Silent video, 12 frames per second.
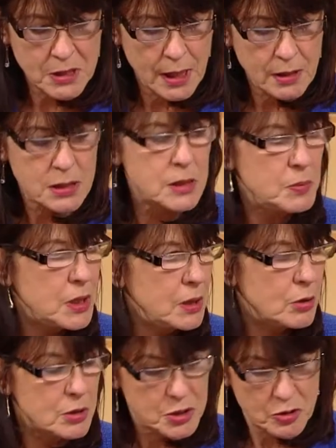tend to be
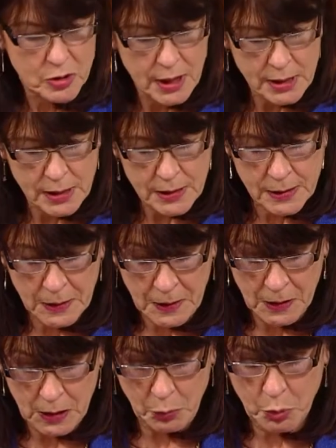concentrated
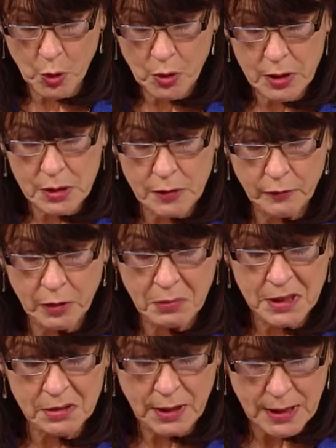in pockets of the
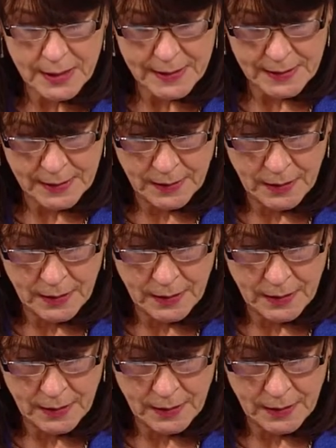Middle East,